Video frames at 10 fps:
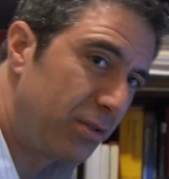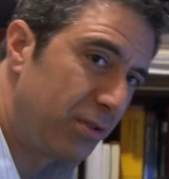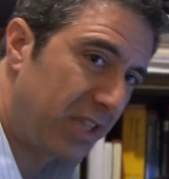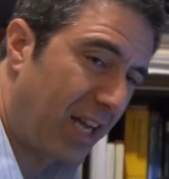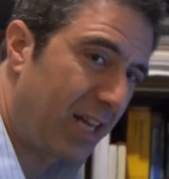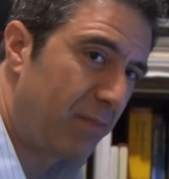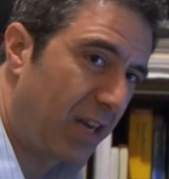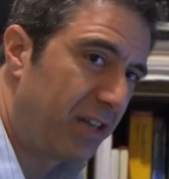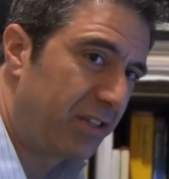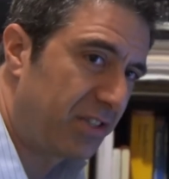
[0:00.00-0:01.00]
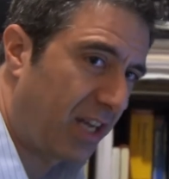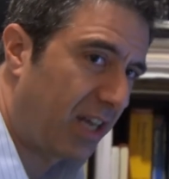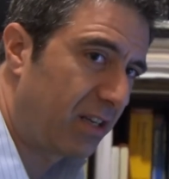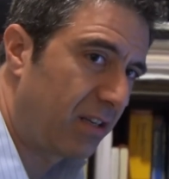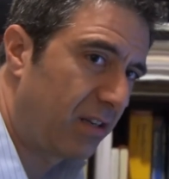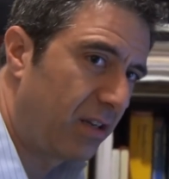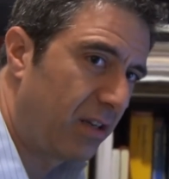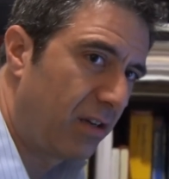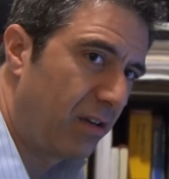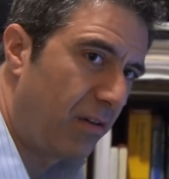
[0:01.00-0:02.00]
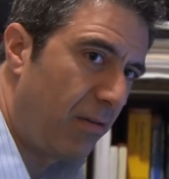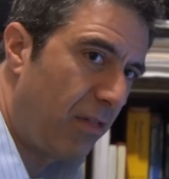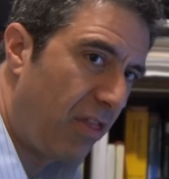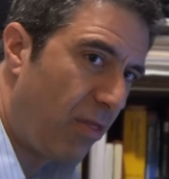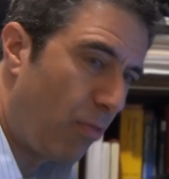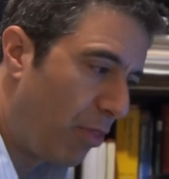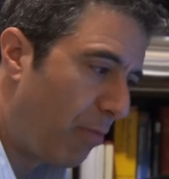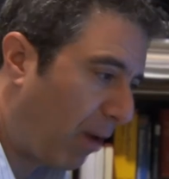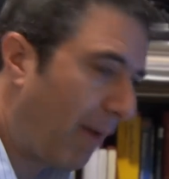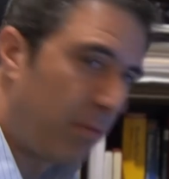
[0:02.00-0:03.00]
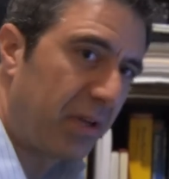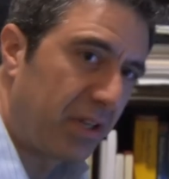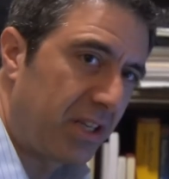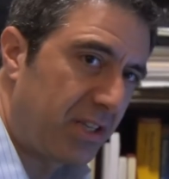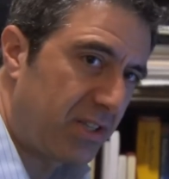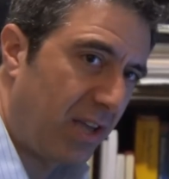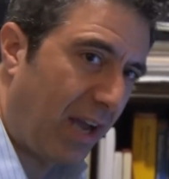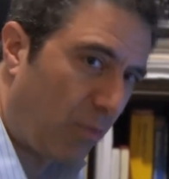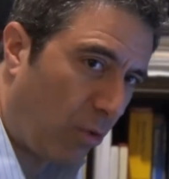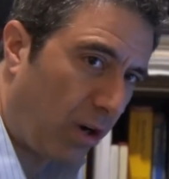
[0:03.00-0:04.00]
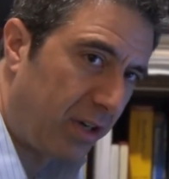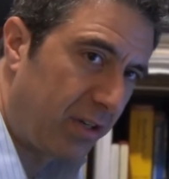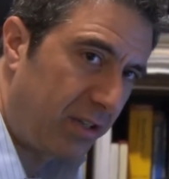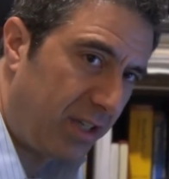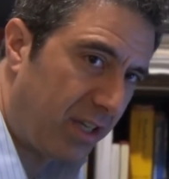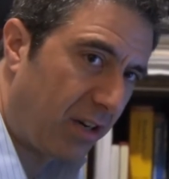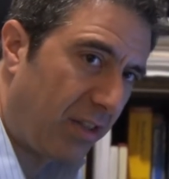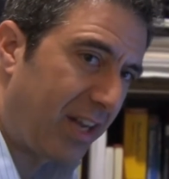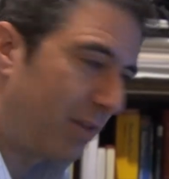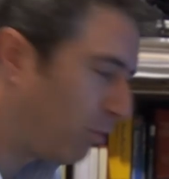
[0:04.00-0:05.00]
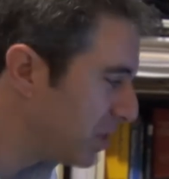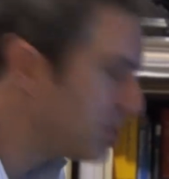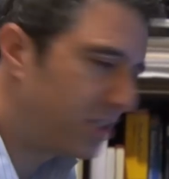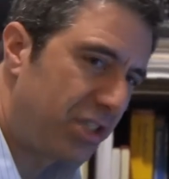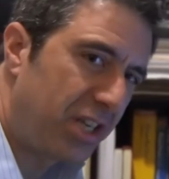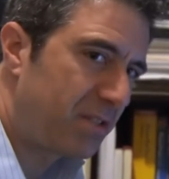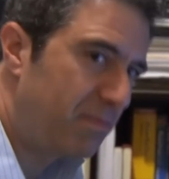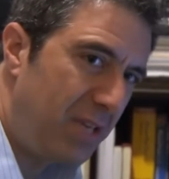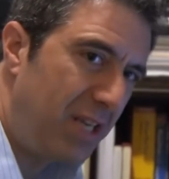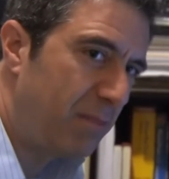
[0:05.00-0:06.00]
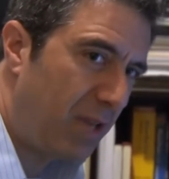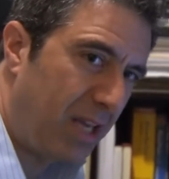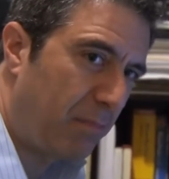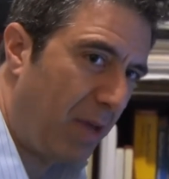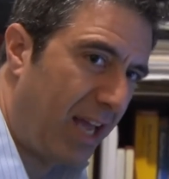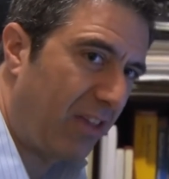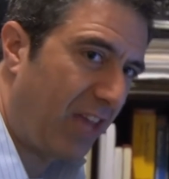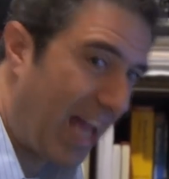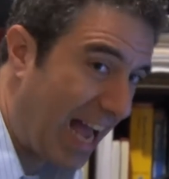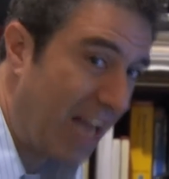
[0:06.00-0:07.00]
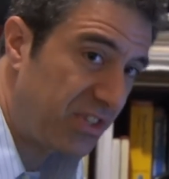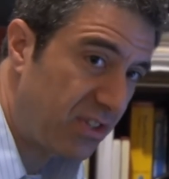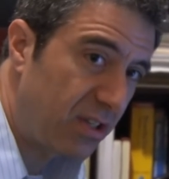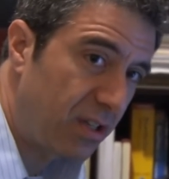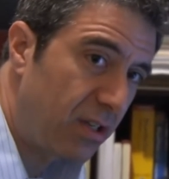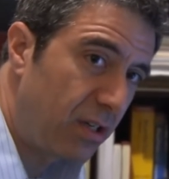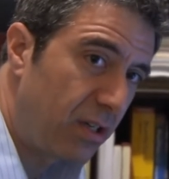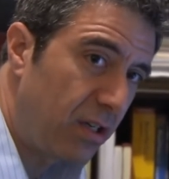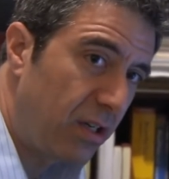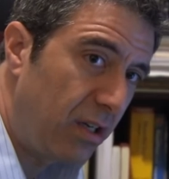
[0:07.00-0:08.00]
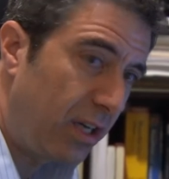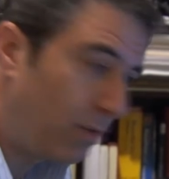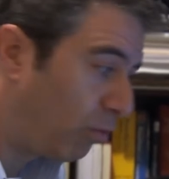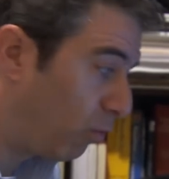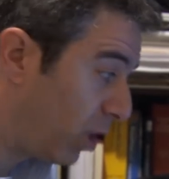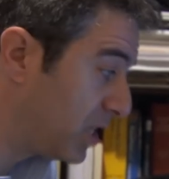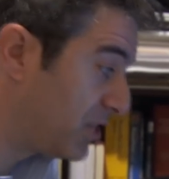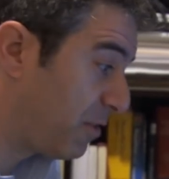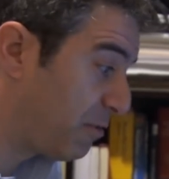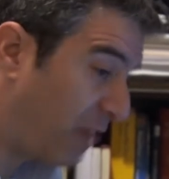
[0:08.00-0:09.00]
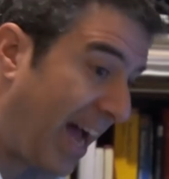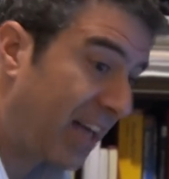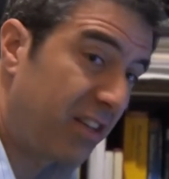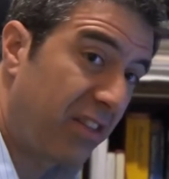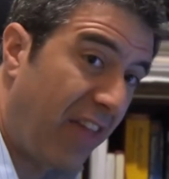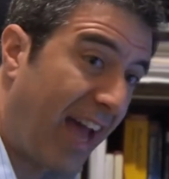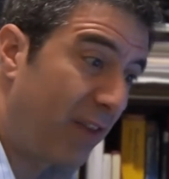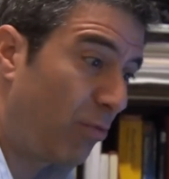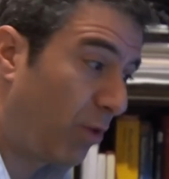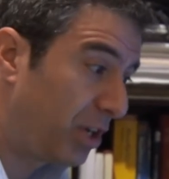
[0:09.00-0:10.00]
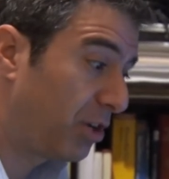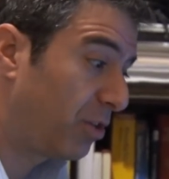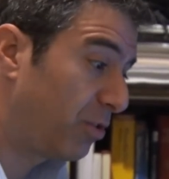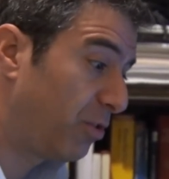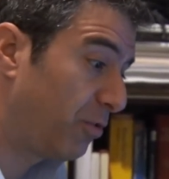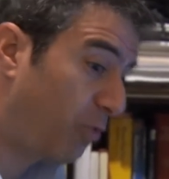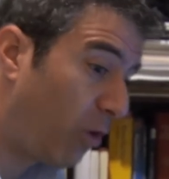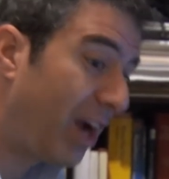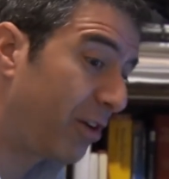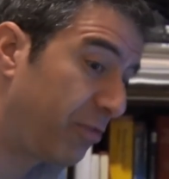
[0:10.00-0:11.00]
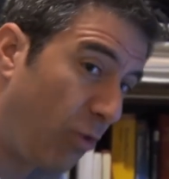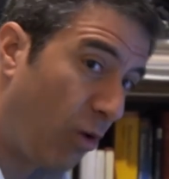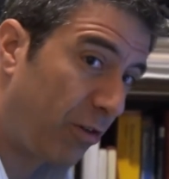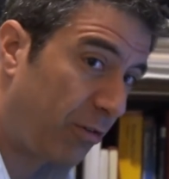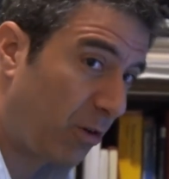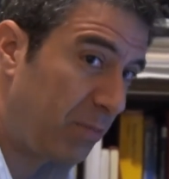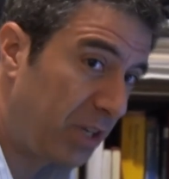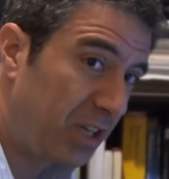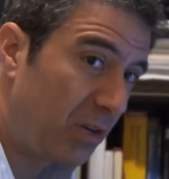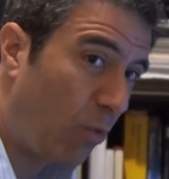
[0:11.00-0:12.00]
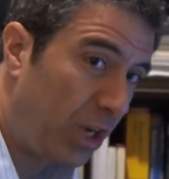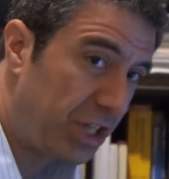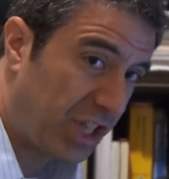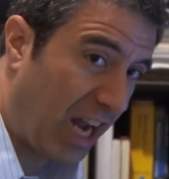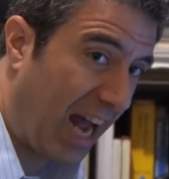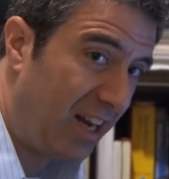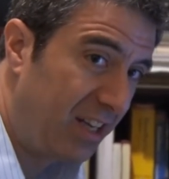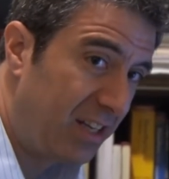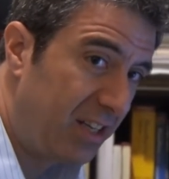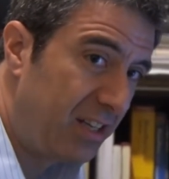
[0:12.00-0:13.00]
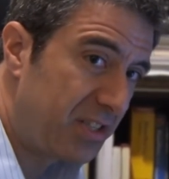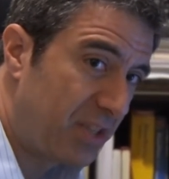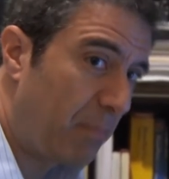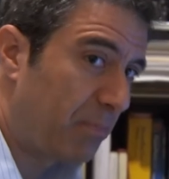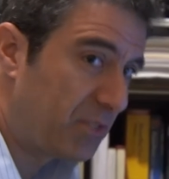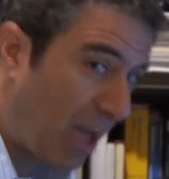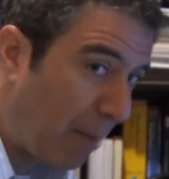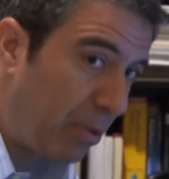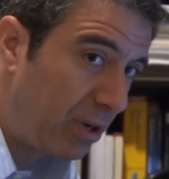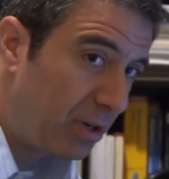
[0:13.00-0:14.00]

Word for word: was get him to understand the probabilities at work here, that it wasn't just me being a pain in the ass. It was the fact that when you're four out of four for a million to one shot, something's up.